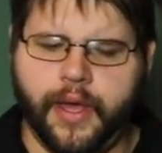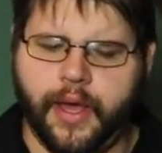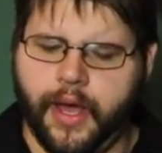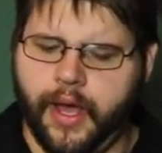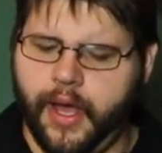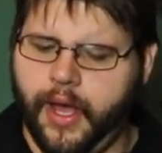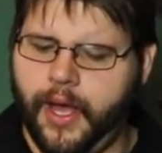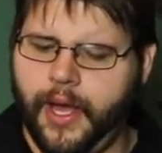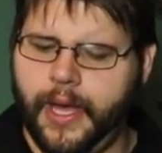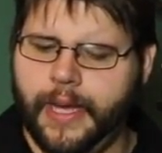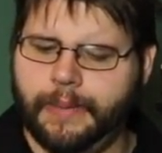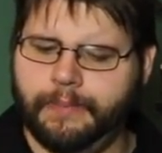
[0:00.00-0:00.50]

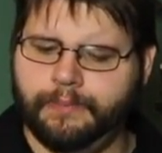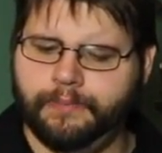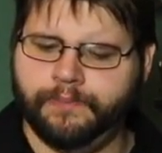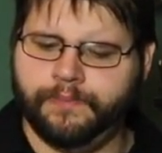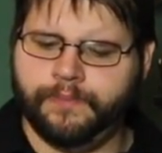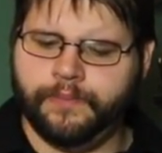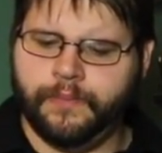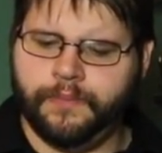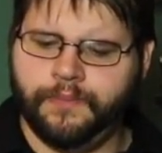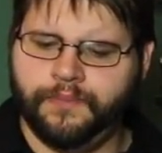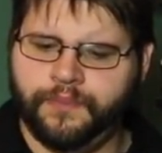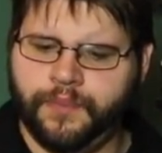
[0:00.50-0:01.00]

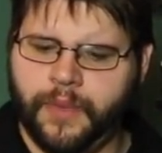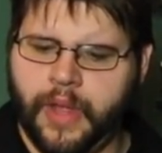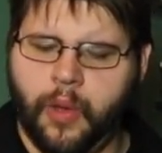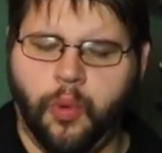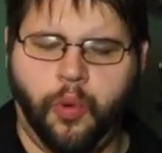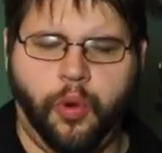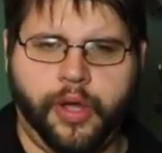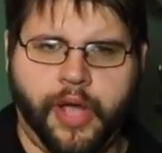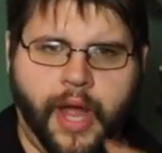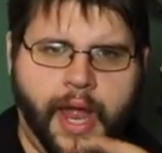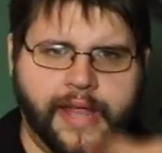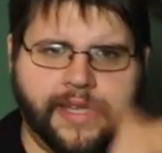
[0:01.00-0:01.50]
And
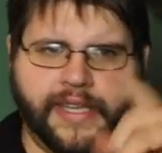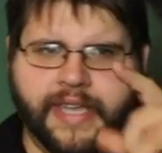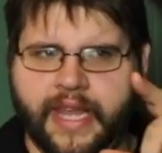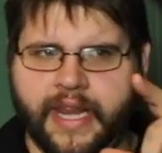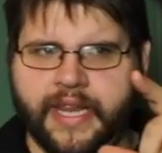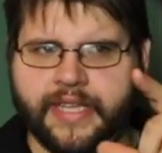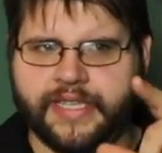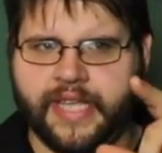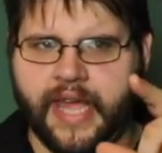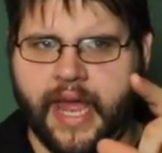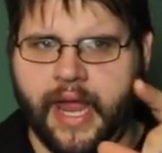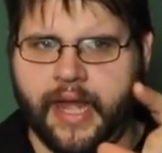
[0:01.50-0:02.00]
we'll kind of
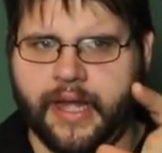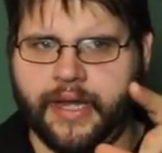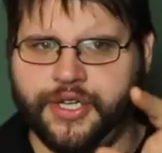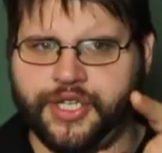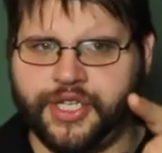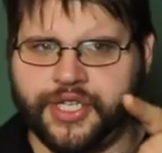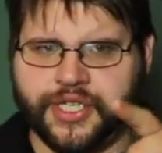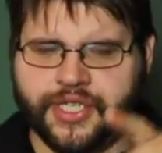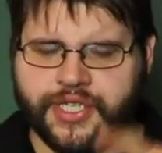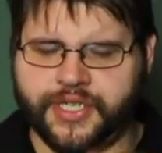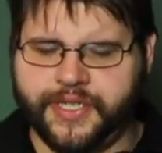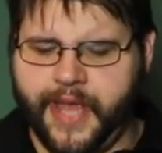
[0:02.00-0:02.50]
get into that in
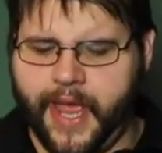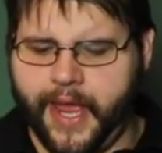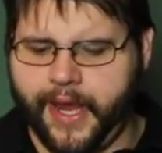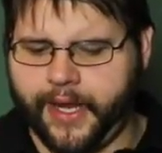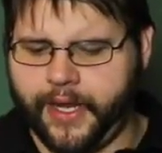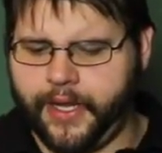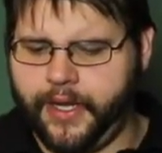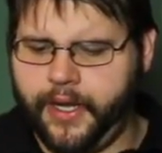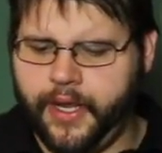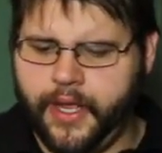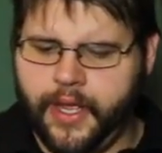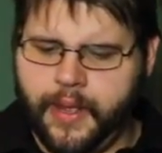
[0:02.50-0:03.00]
just a
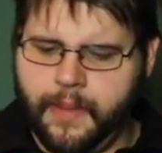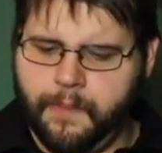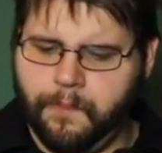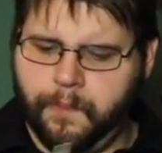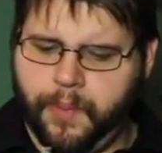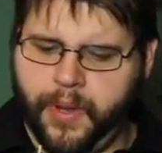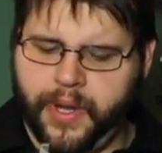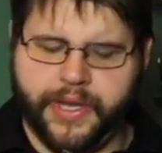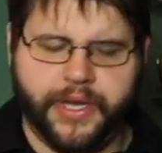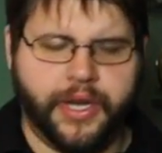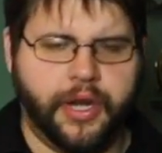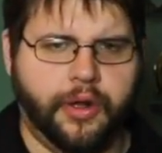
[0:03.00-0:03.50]
second,
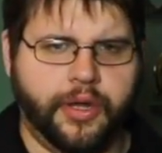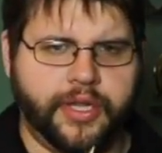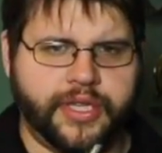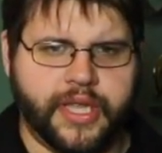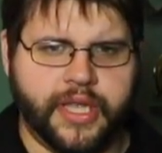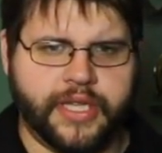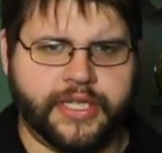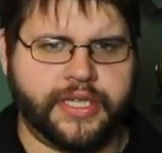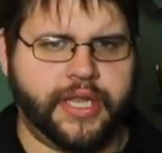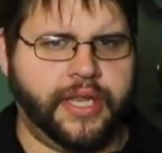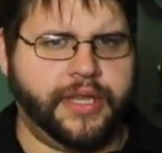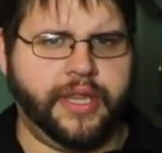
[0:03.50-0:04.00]
but
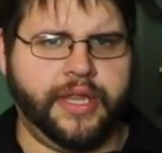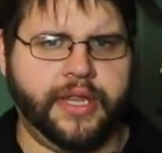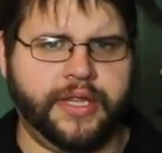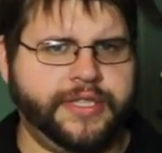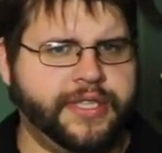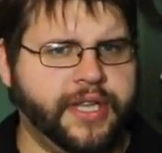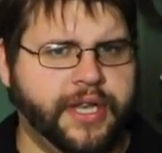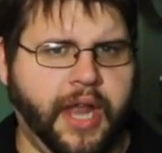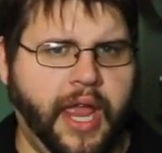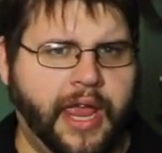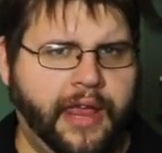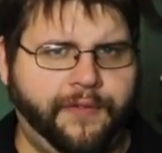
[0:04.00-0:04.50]
it's
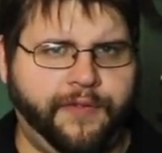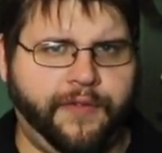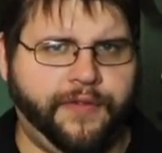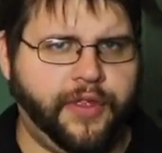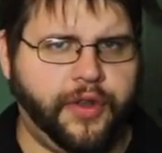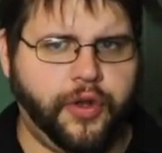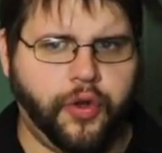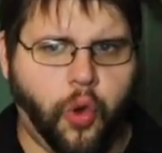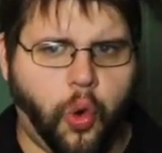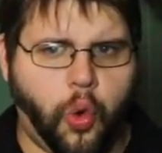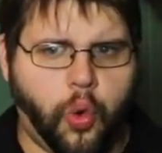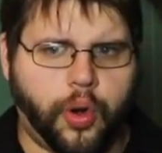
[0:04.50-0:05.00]
a knife of
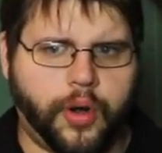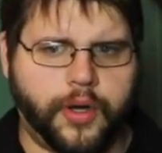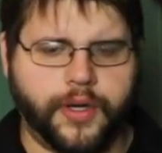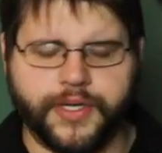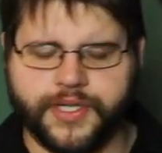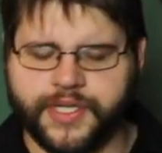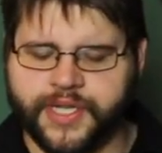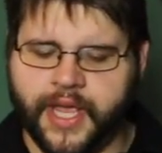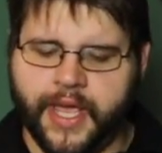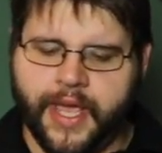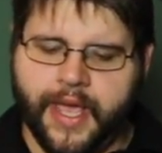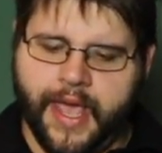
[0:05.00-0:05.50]
the
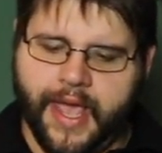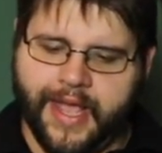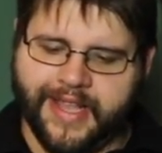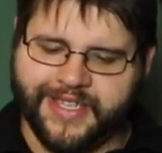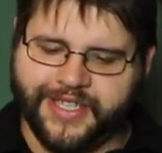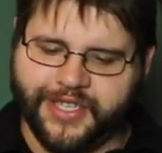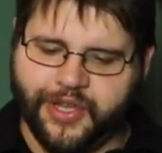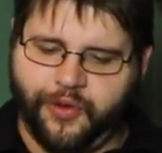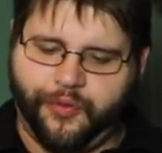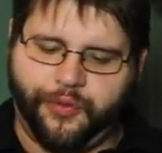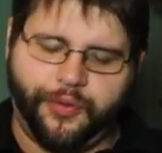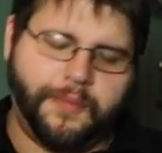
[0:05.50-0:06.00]
Nords, and
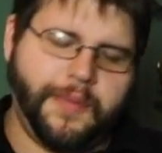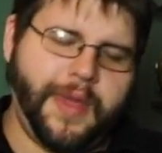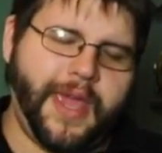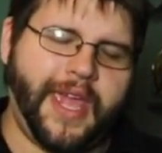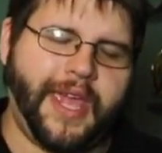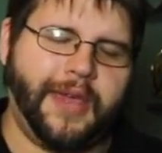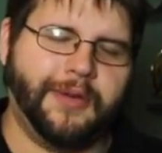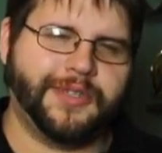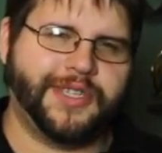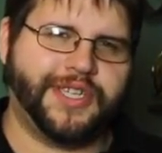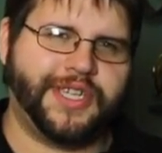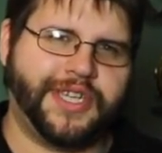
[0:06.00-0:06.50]
so for
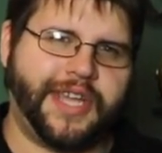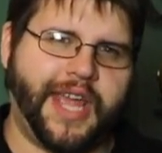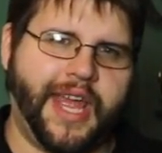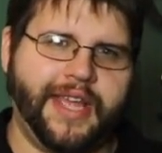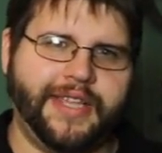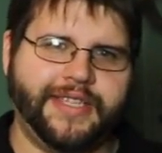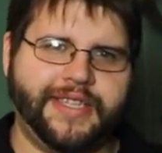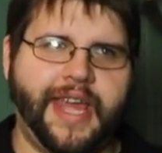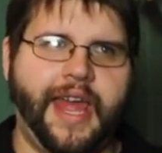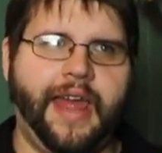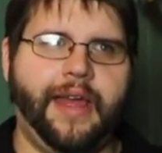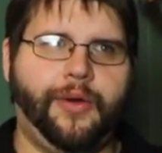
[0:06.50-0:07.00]
me it's
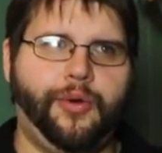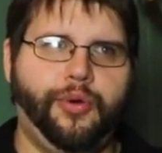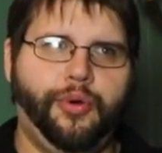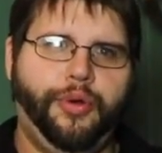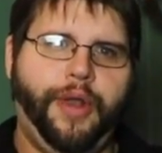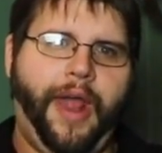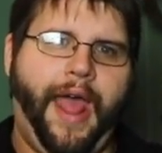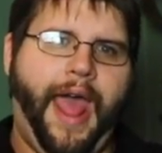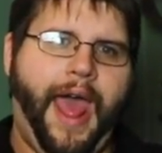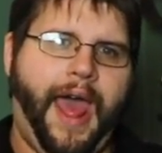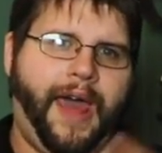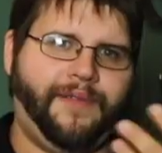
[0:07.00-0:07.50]
kind of
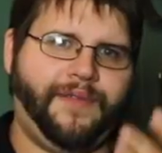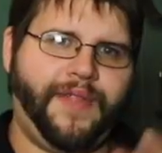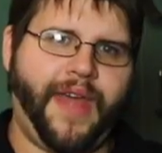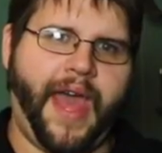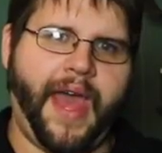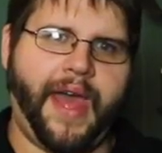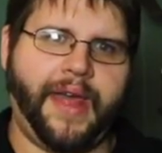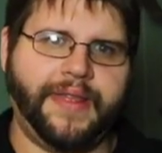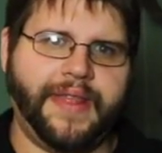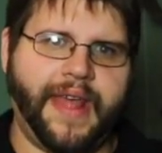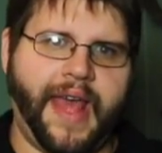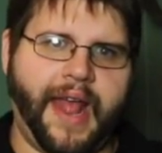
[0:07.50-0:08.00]
cool to have
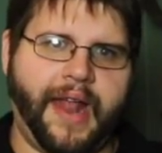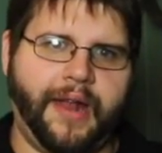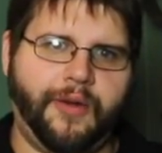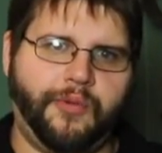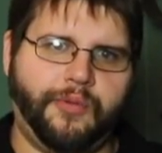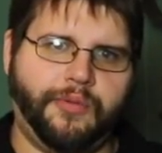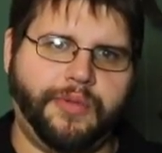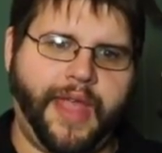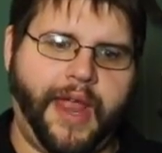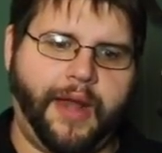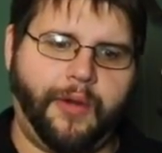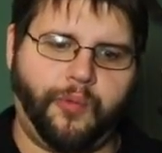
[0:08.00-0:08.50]

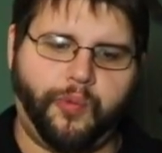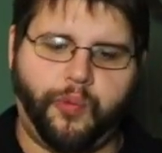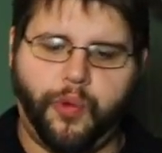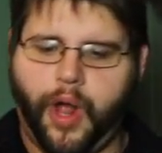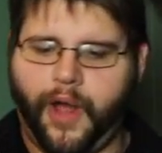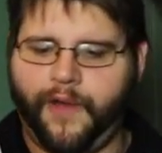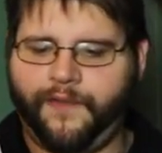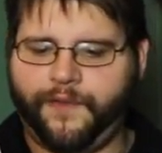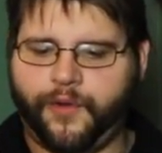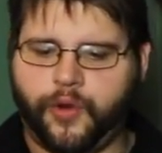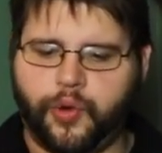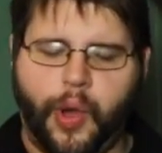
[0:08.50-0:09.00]
that
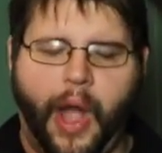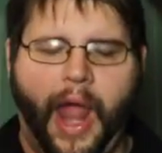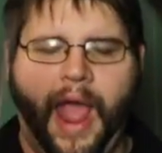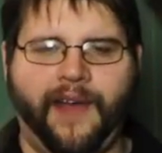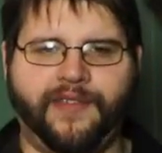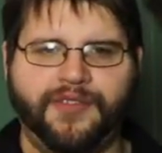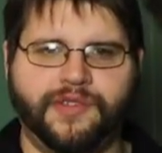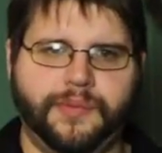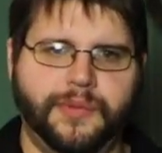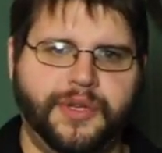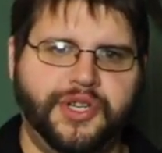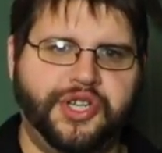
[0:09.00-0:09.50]
rough
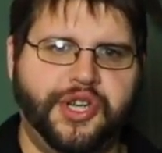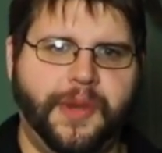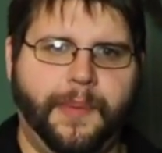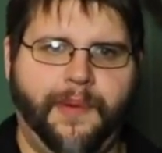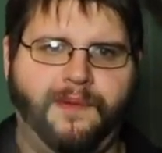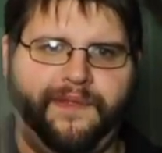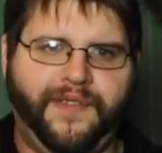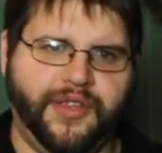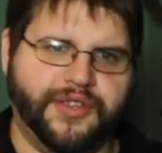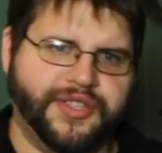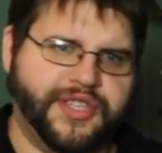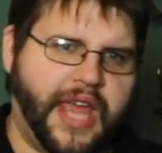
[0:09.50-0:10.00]
craftsmanship.
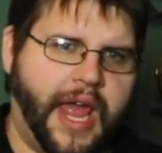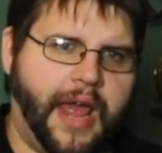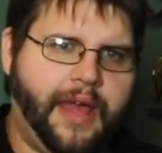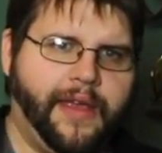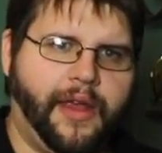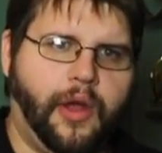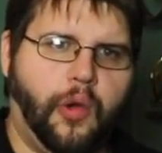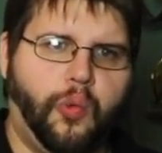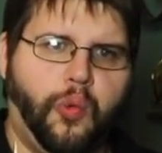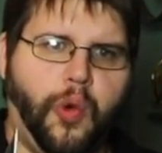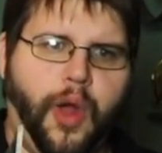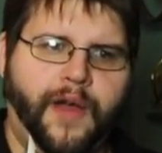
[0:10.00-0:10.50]
It feels kind
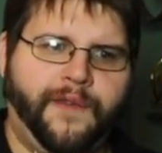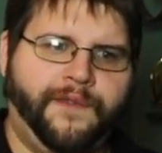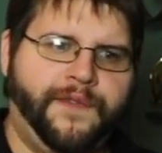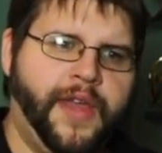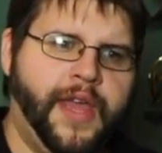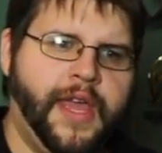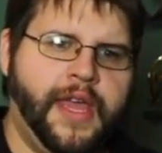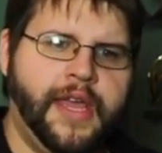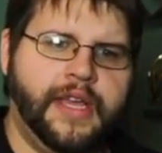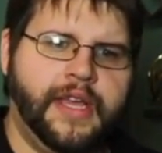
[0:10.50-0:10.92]
of like a rough